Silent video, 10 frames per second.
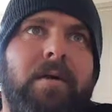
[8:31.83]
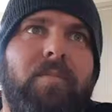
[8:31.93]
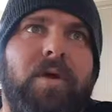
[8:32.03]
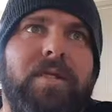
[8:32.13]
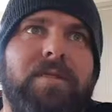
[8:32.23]

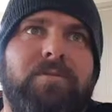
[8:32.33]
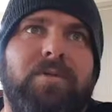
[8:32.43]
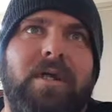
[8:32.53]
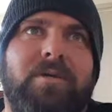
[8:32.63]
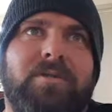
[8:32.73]
my kids
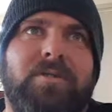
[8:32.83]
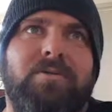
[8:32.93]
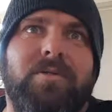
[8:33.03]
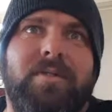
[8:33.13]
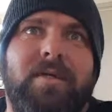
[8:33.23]
were going to
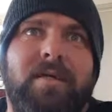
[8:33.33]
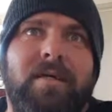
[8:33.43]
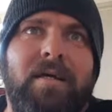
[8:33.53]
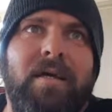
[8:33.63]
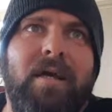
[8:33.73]
school
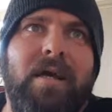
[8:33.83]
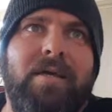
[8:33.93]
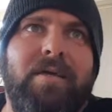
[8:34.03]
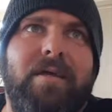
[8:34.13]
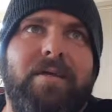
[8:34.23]

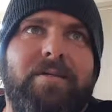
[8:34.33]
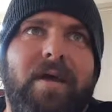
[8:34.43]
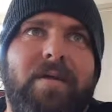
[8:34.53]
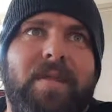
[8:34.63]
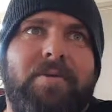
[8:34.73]

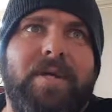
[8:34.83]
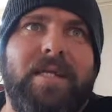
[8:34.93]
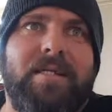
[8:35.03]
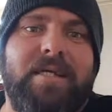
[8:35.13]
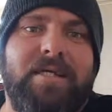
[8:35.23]
and they were
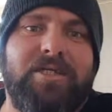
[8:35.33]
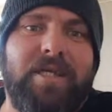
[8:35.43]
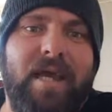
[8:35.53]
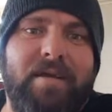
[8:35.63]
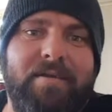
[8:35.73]
getting
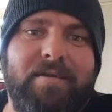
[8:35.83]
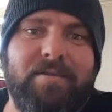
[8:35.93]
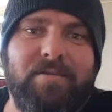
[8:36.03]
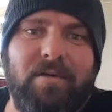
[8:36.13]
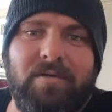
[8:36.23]

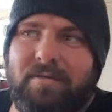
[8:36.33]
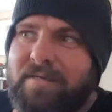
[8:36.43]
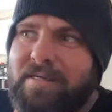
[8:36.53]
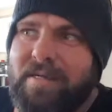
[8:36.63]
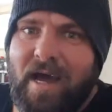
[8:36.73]
educated.
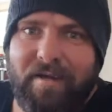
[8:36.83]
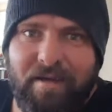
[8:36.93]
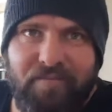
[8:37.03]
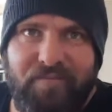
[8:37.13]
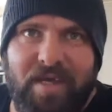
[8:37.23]
You can't
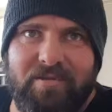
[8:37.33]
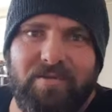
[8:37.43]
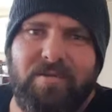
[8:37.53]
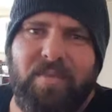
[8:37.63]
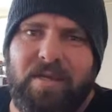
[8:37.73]
have fat
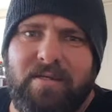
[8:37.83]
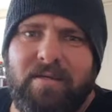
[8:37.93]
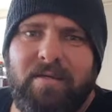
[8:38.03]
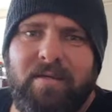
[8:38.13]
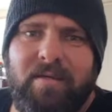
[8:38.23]
on your meat.
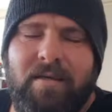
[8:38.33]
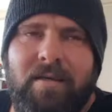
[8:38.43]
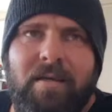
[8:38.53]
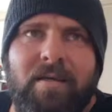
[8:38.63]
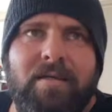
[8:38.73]

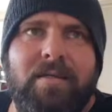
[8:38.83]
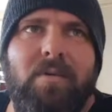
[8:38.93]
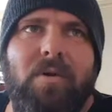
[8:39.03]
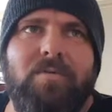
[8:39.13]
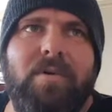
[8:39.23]

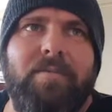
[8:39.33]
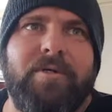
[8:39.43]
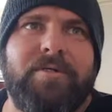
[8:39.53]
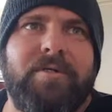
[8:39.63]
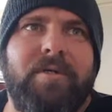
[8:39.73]
Oh, what
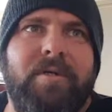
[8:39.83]
rubbish.